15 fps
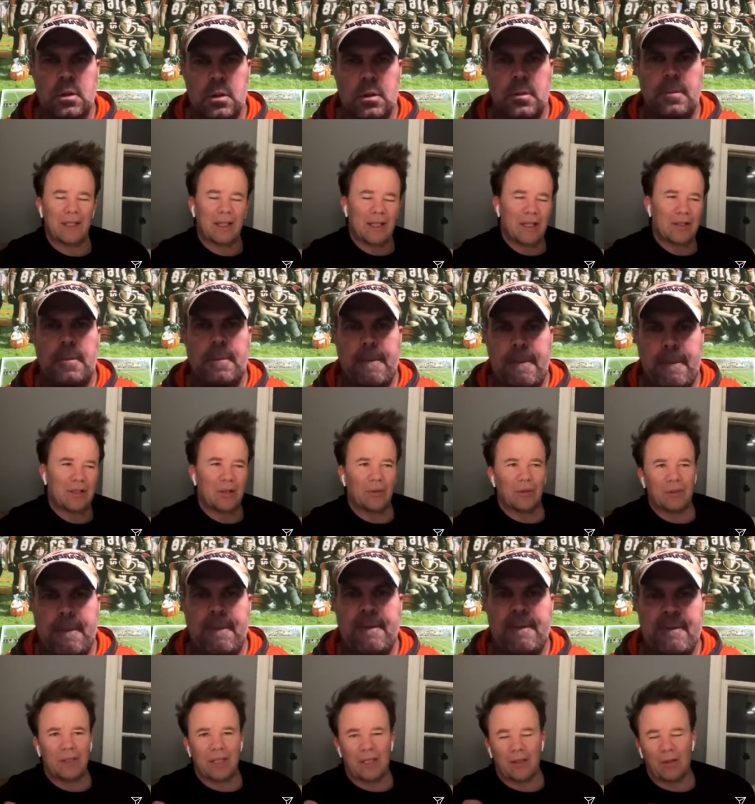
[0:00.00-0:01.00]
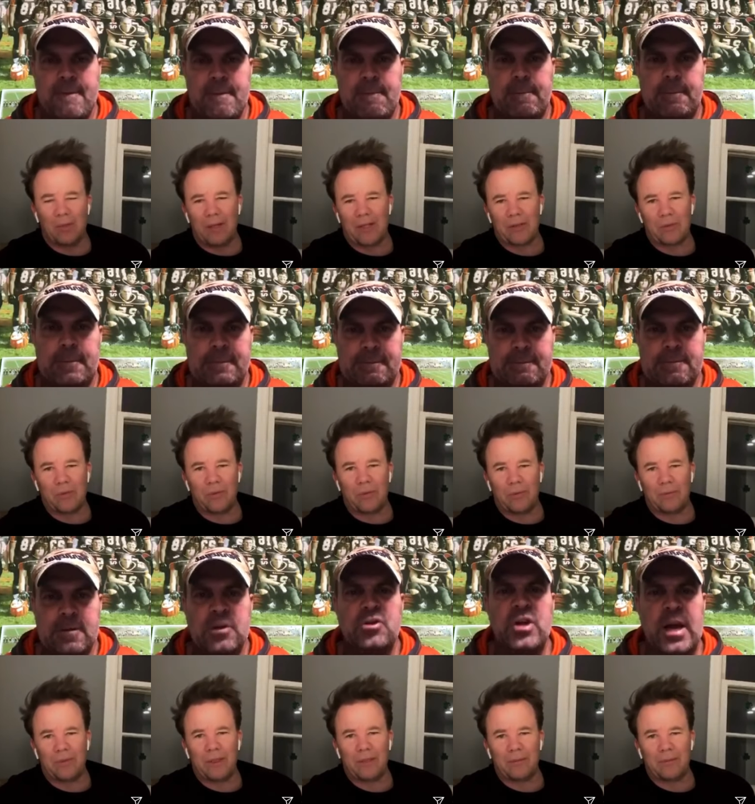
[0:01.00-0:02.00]
Speaker 1: And so you got to go by the school
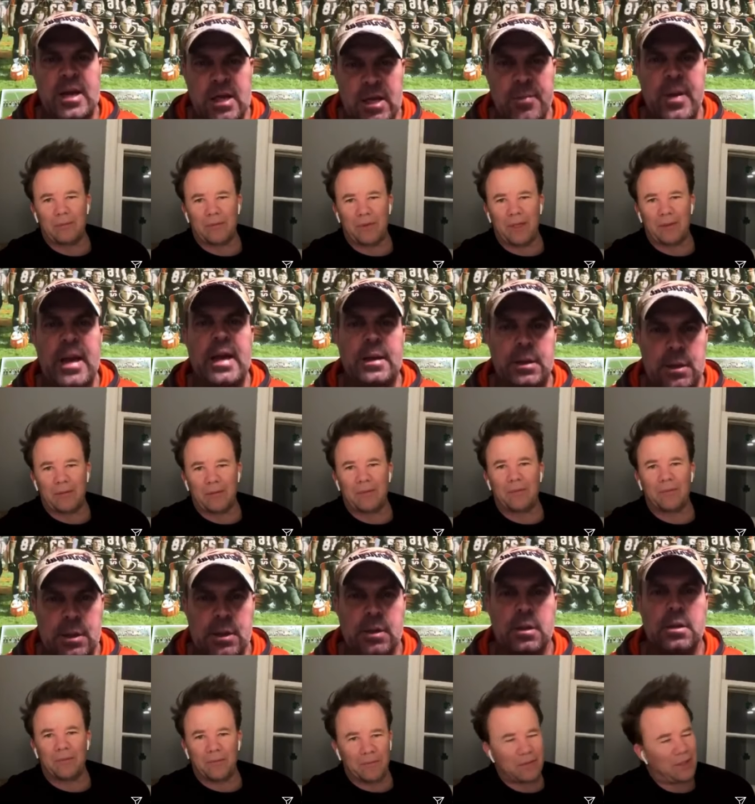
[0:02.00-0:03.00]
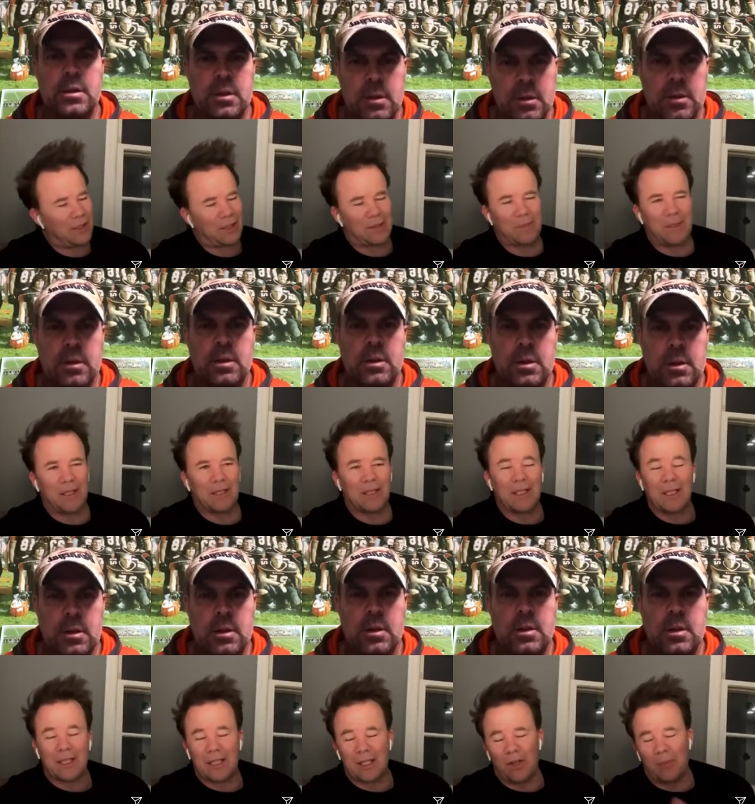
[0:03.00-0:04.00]
that, chain of command. Chain of command. You
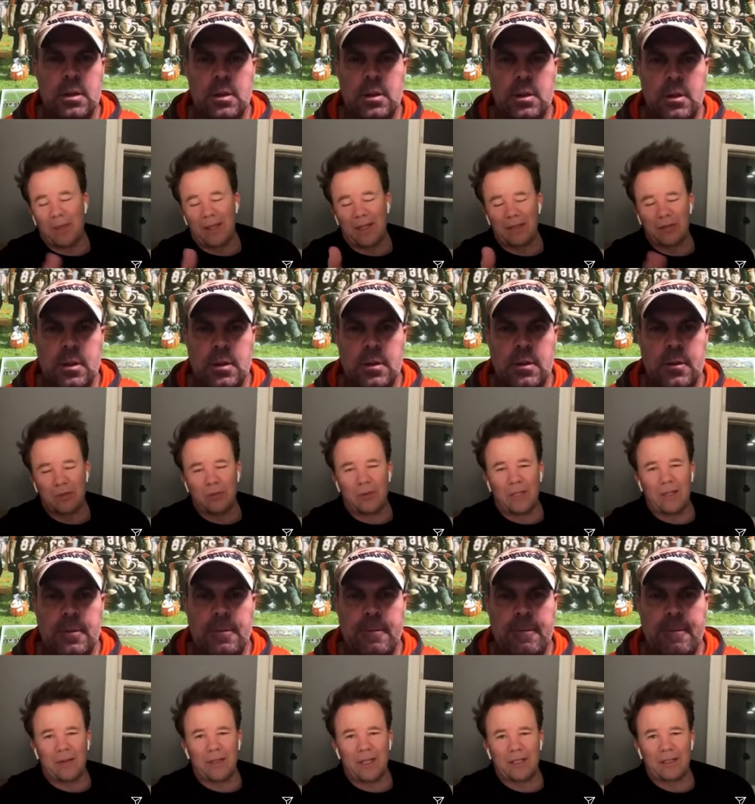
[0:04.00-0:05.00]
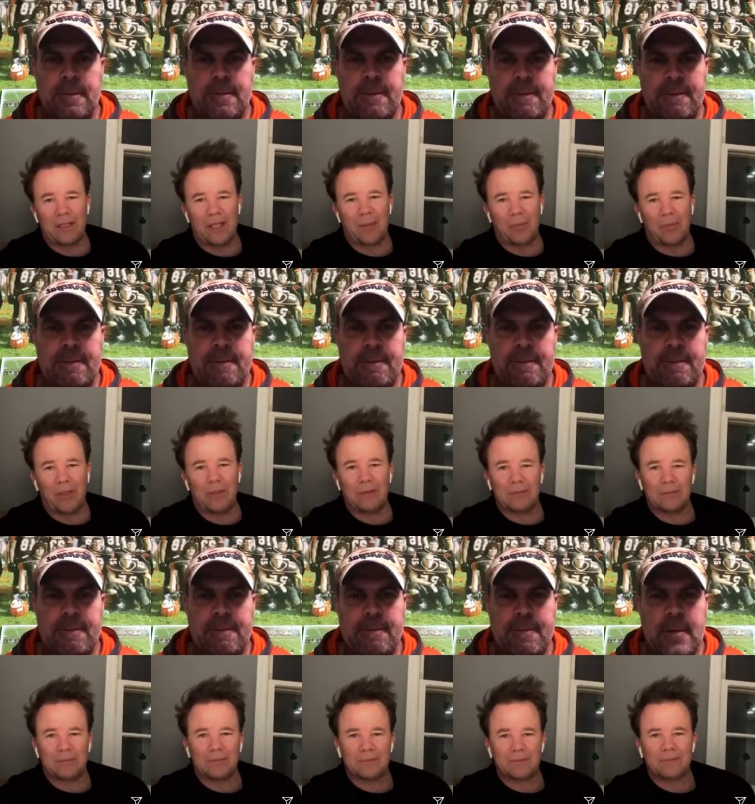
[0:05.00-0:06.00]
got to go by that school how they actually operate.
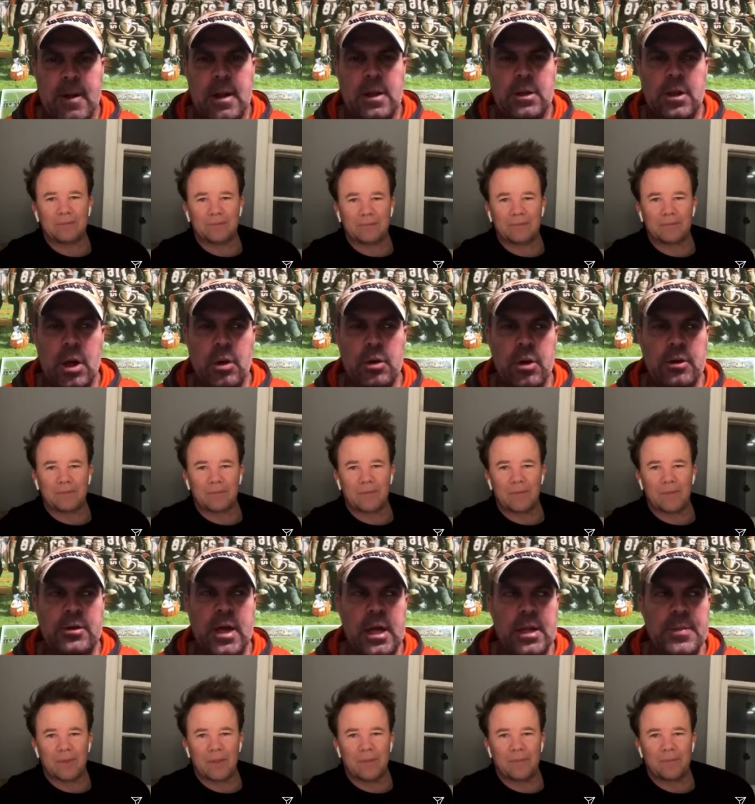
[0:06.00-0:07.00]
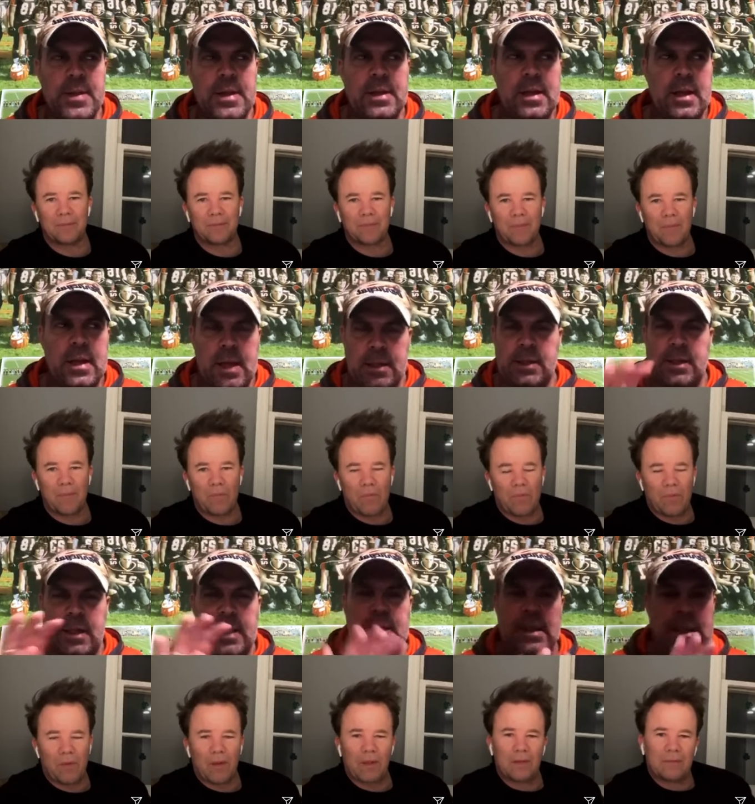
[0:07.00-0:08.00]
Speaker 2: So you're telling me it's
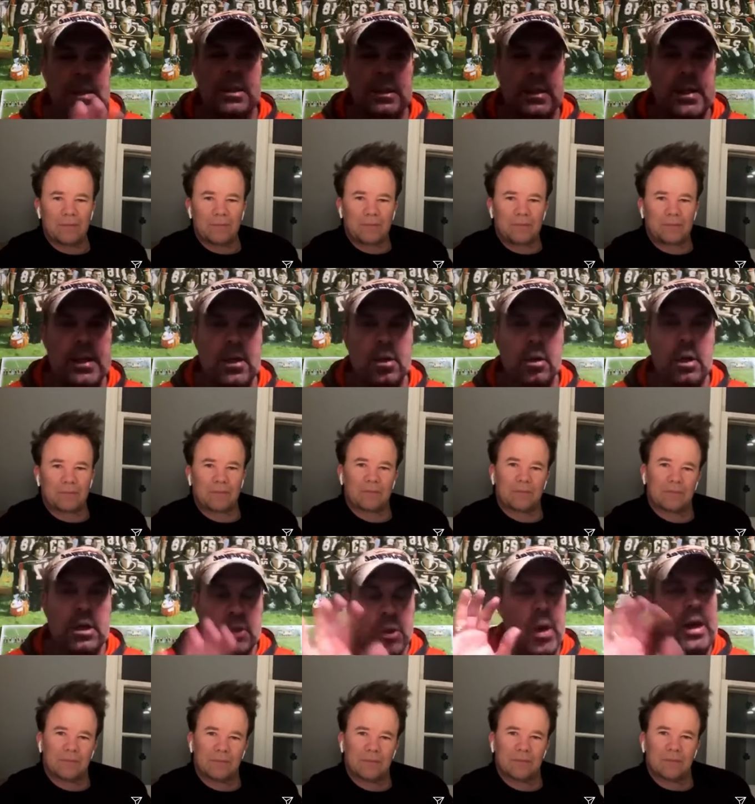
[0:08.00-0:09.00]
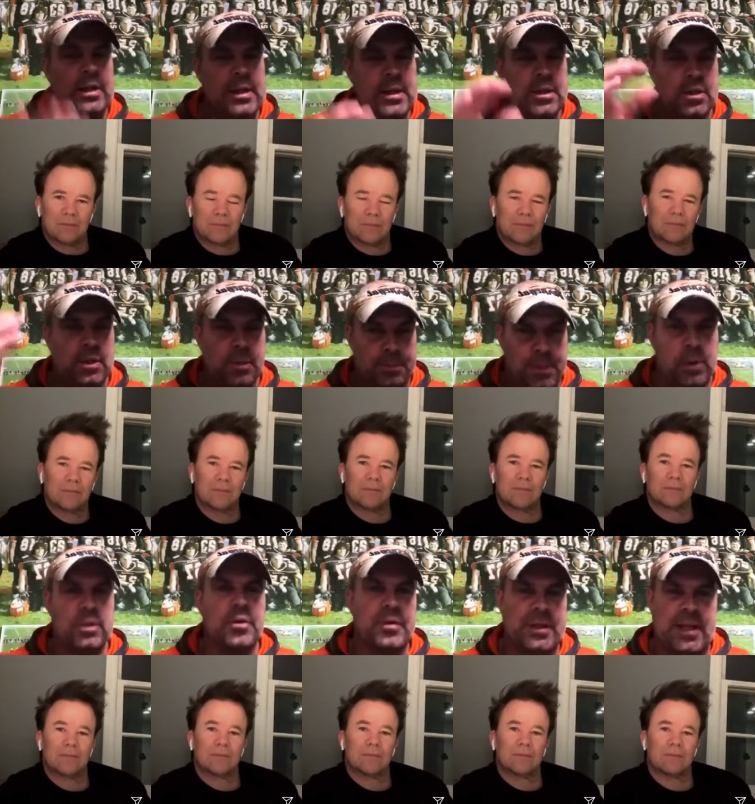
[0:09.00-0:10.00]
it is legal to at least build a
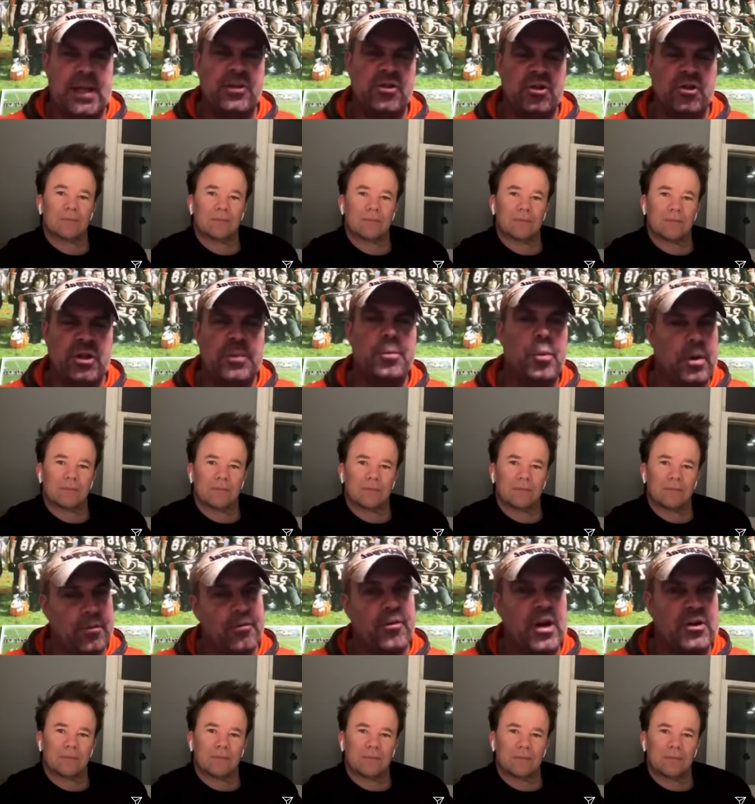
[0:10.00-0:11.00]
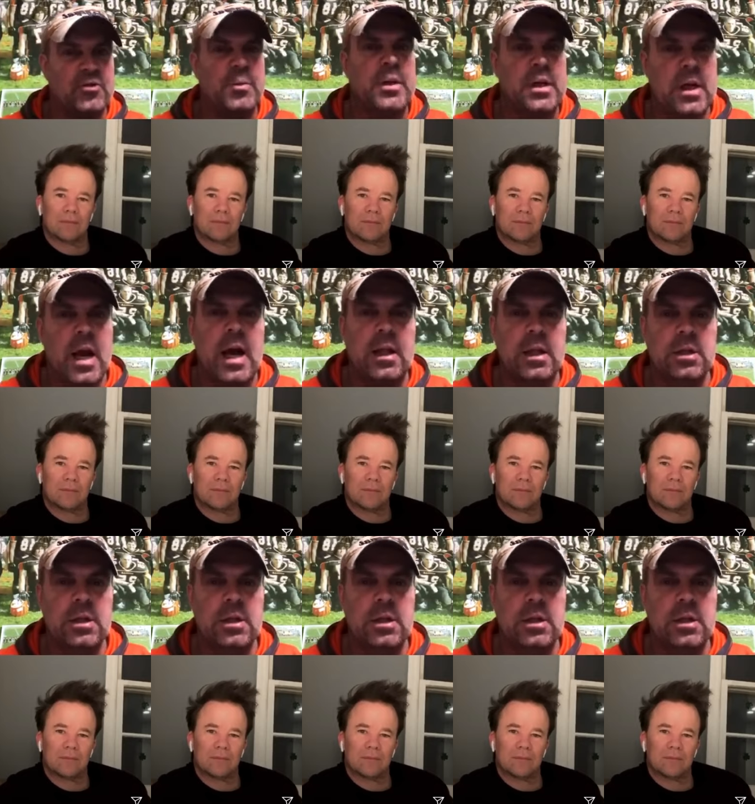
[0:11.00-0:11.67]
relationship with a freshman in college?